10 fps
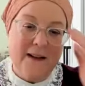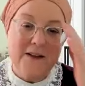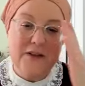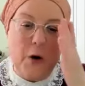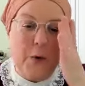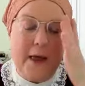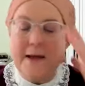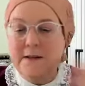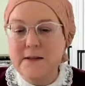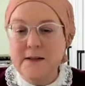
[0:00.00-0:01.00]
So
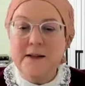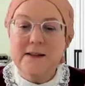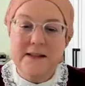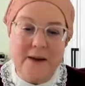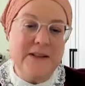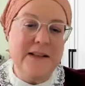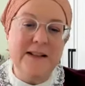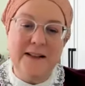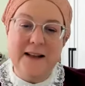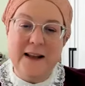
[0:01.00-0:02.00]
that's
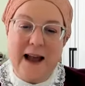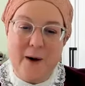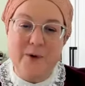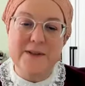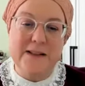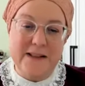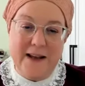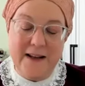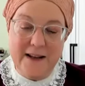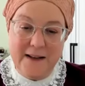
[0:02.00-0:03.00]
17 hours a
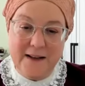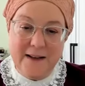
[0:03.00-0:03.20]
day